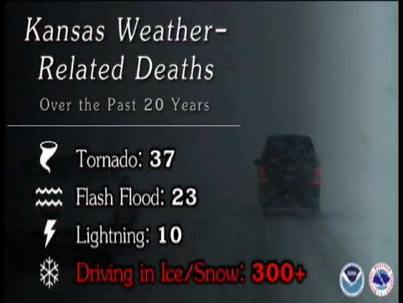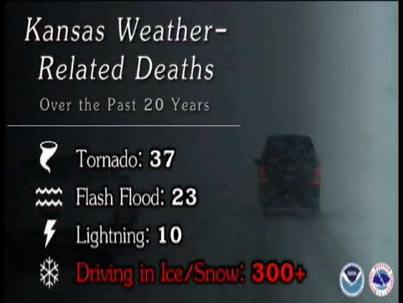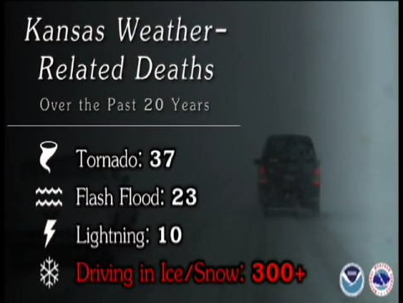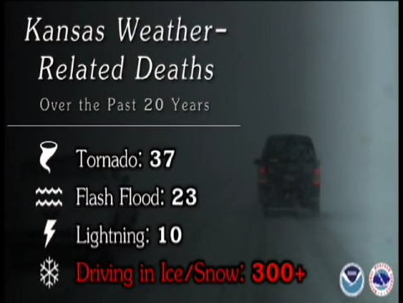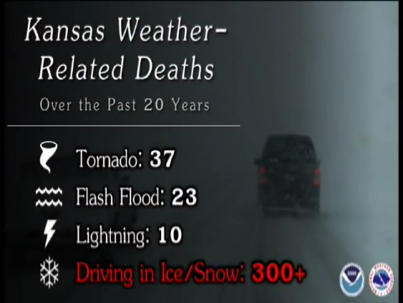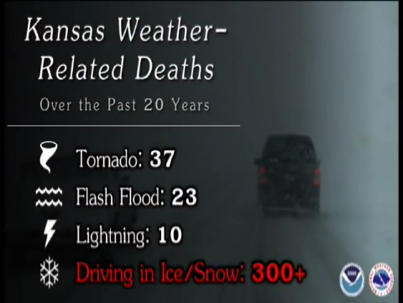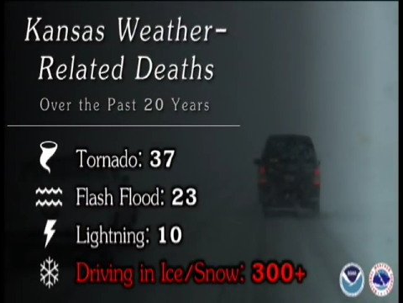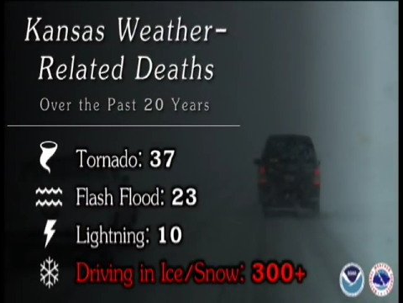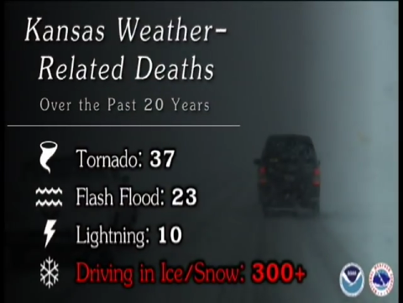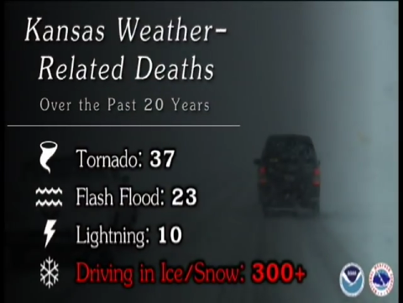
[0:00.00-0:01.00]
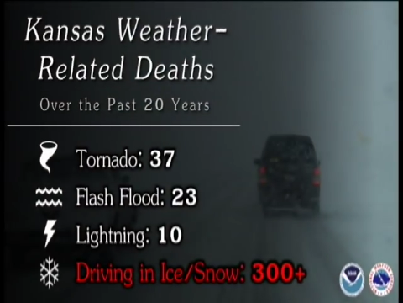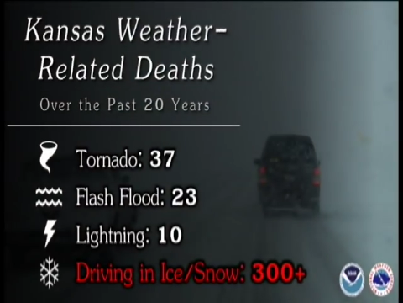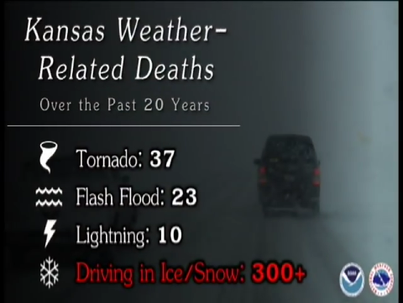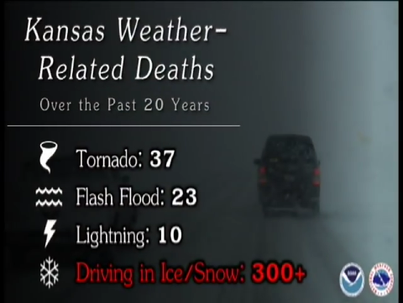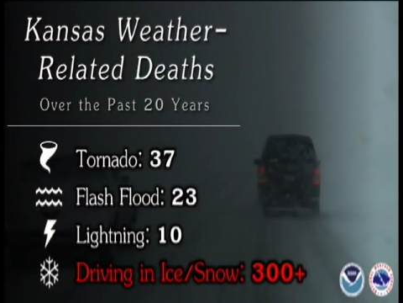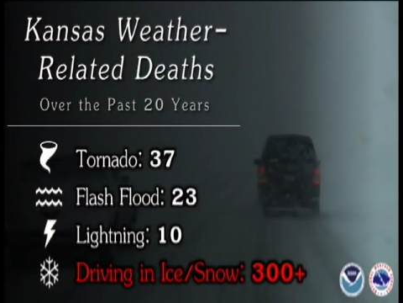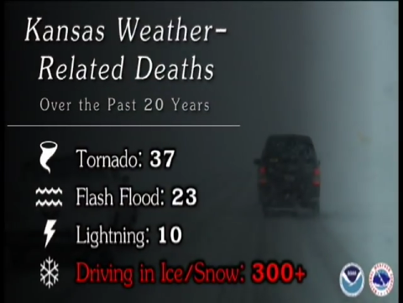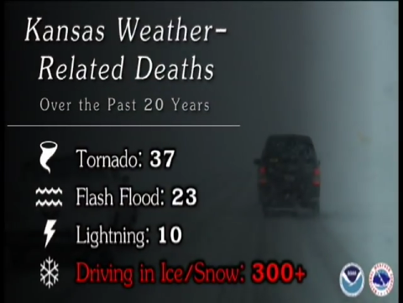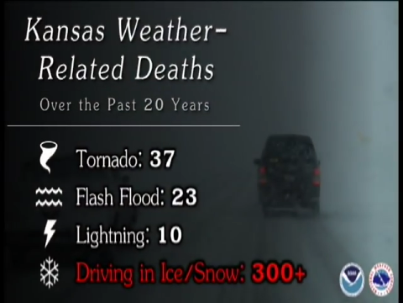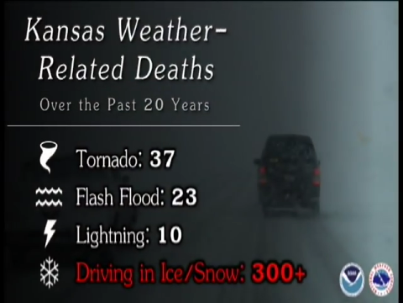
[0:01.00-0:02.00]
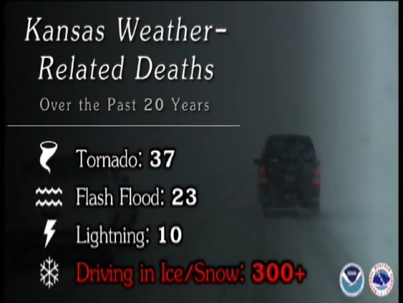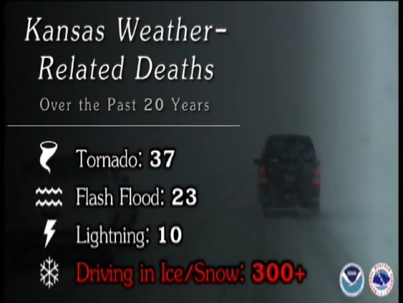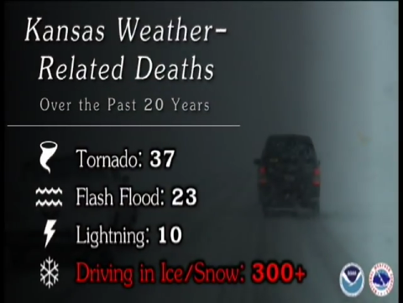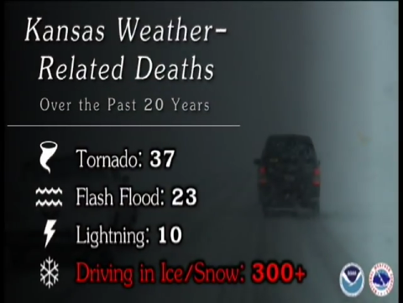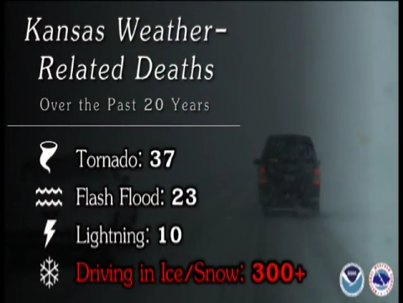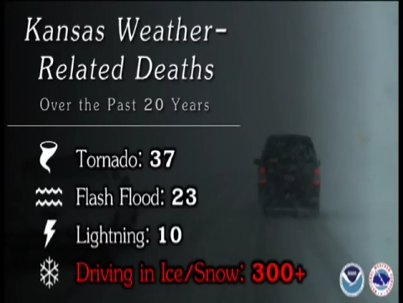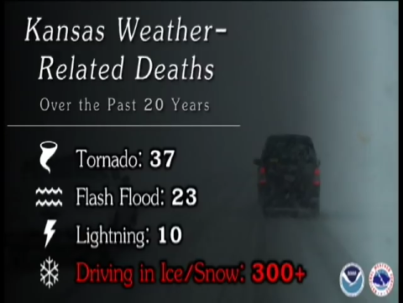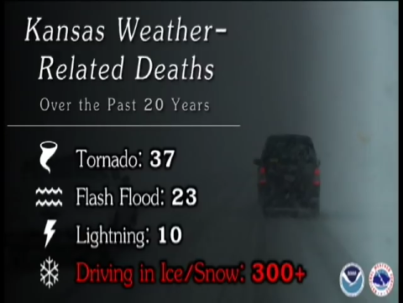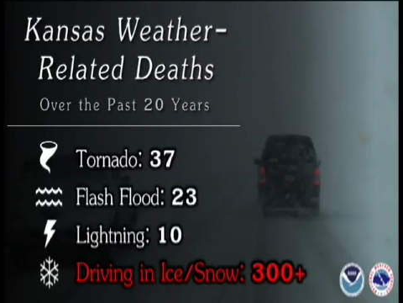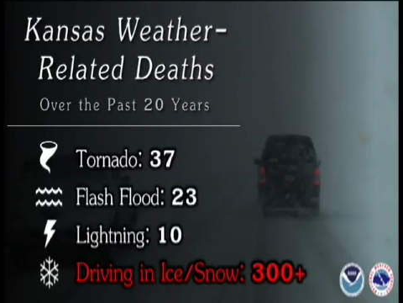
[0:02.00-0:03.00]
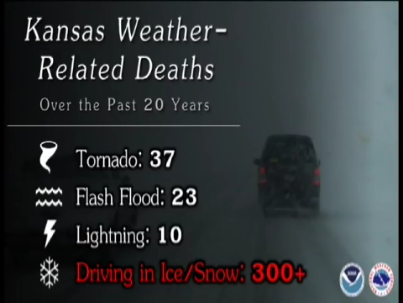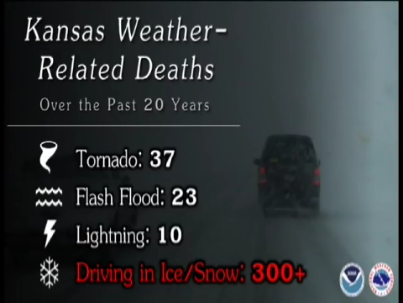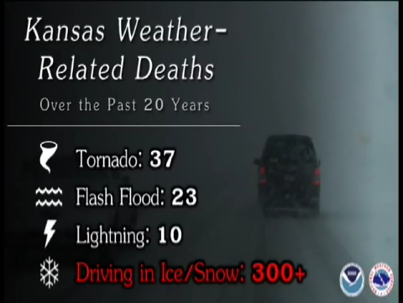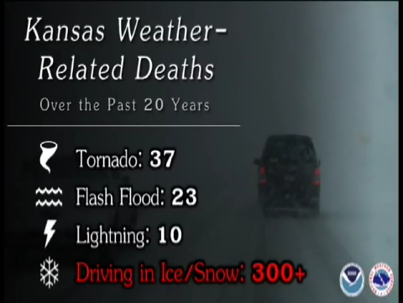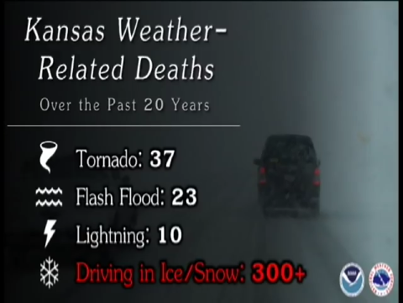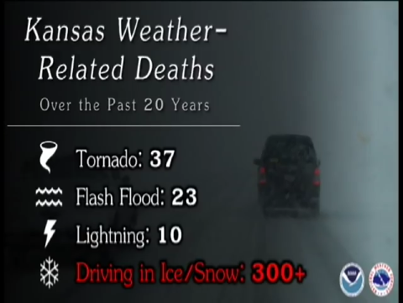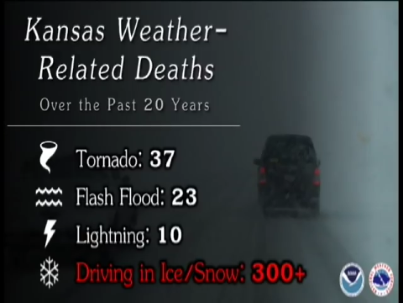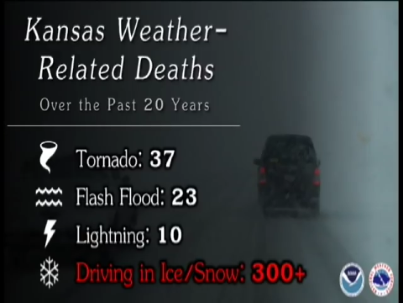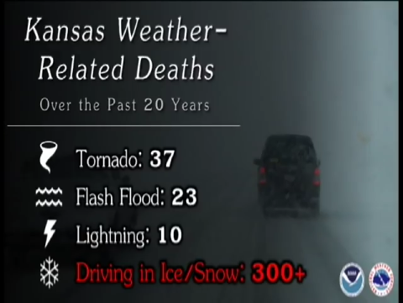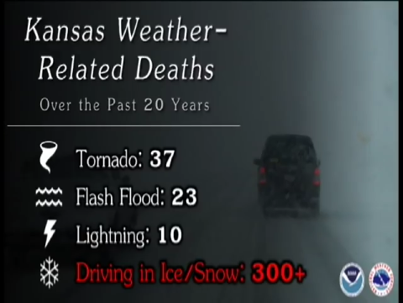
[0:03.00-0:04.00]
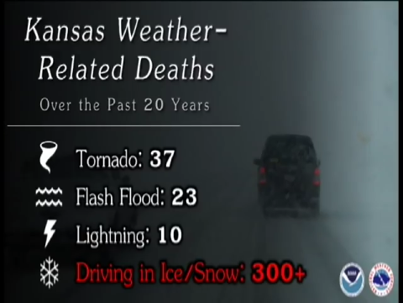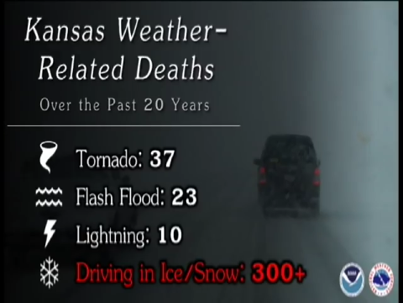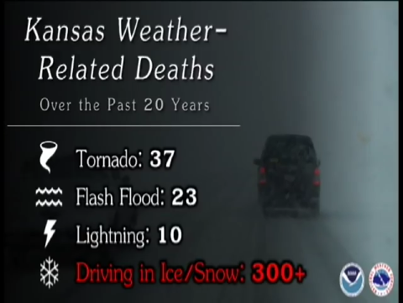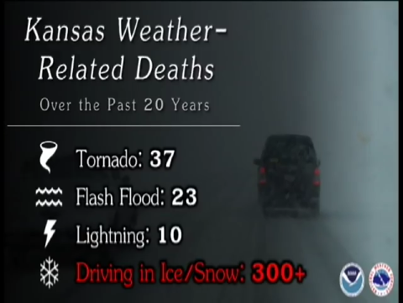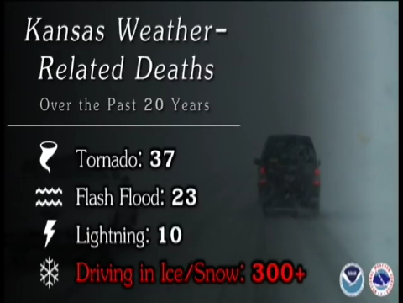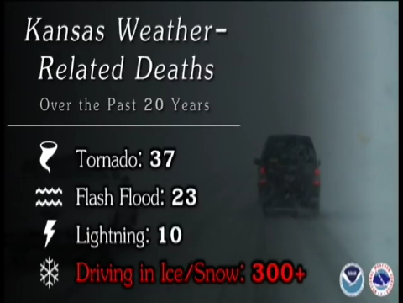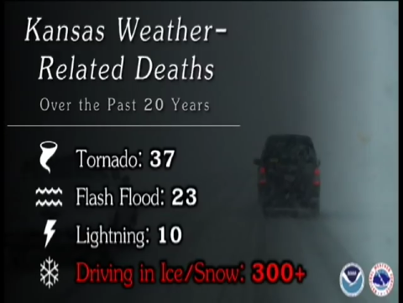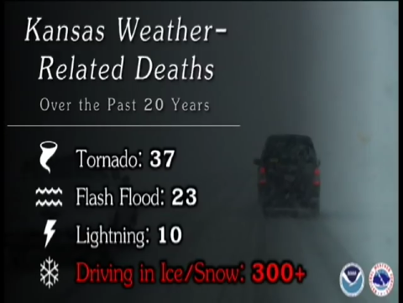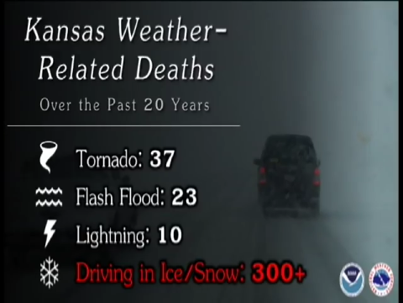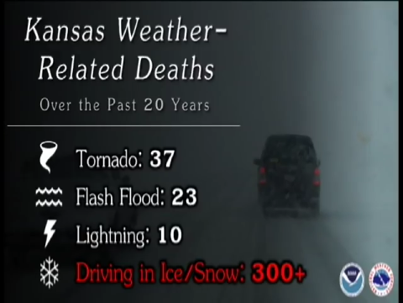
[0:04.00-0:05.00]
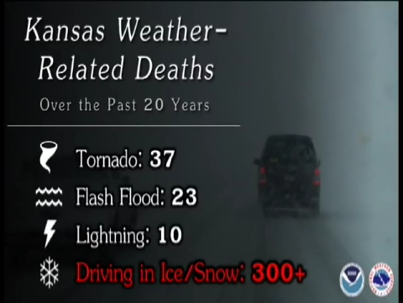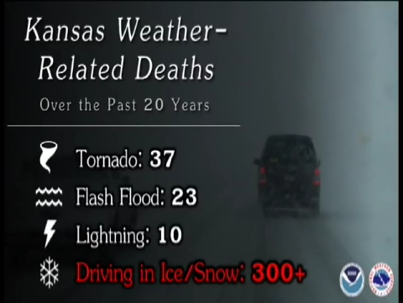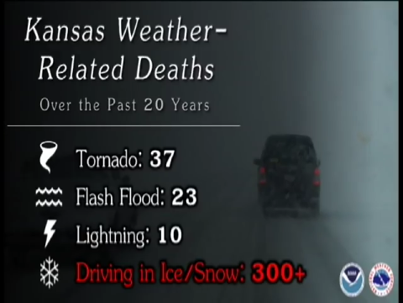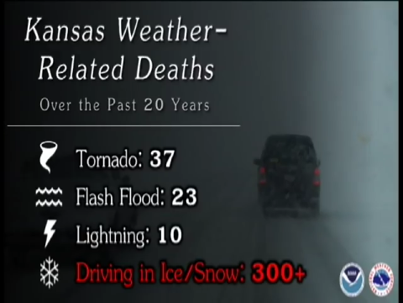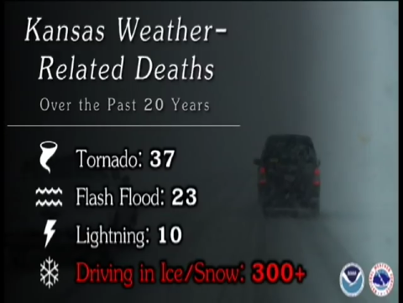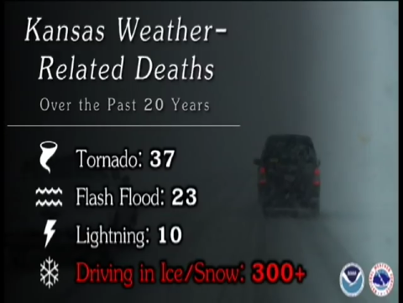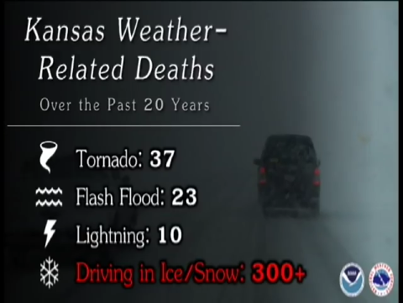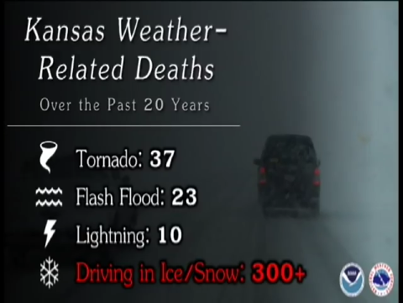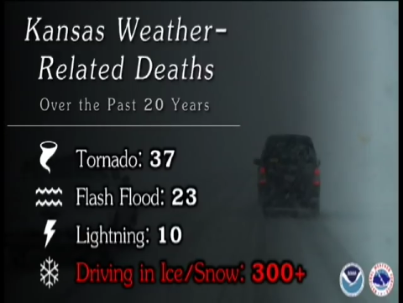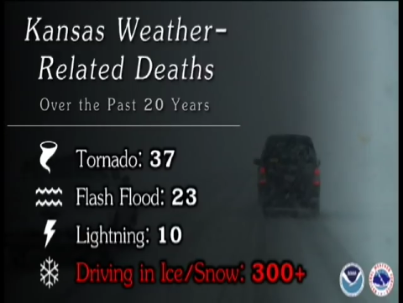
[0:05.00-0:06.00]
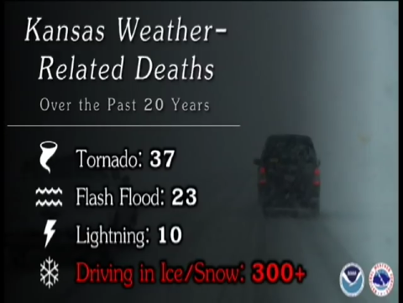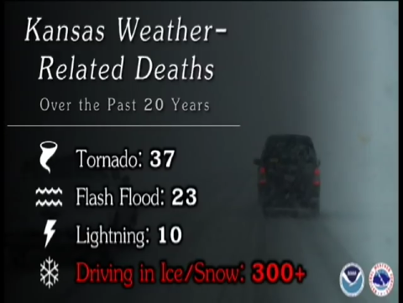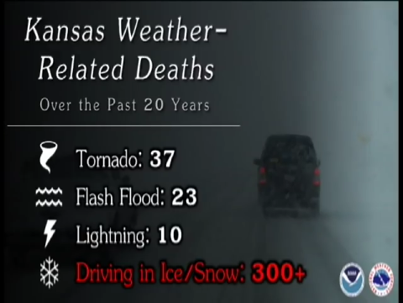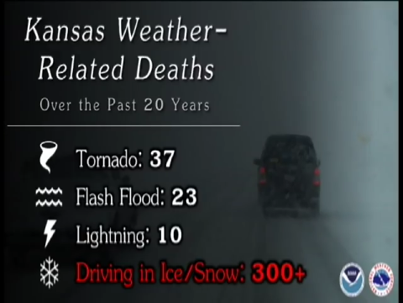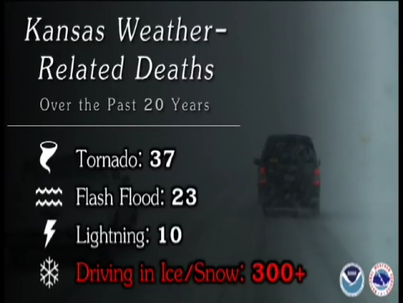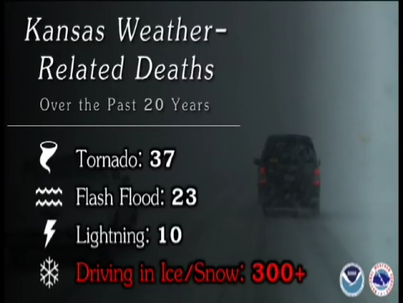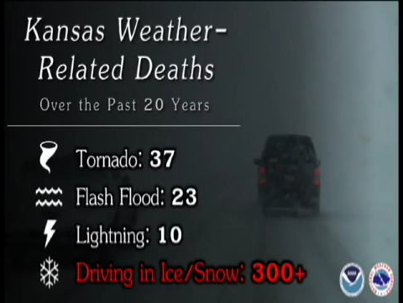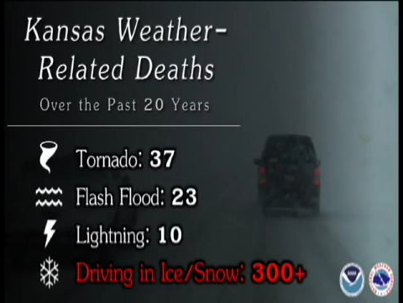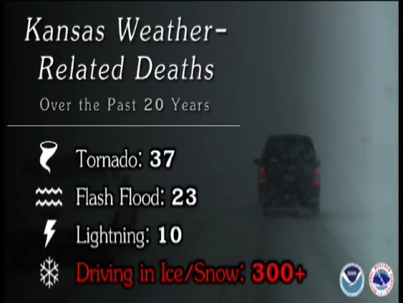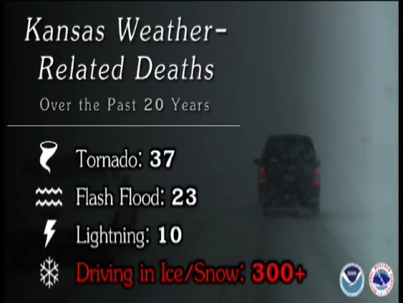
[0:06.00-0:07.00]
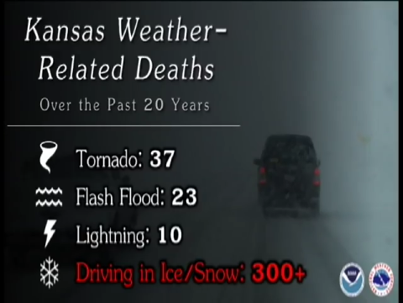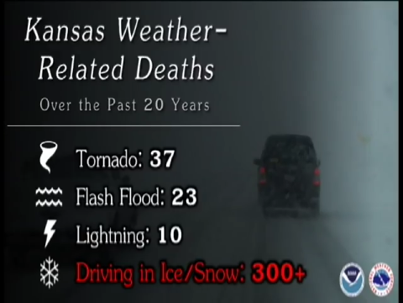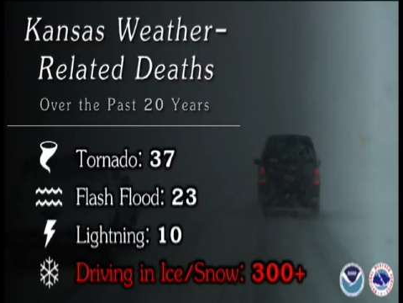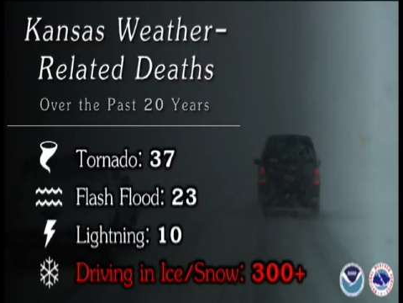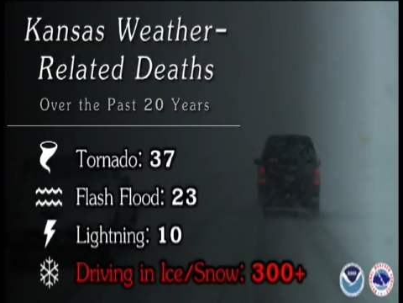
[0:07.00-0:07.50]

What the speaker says: (no speaker visible)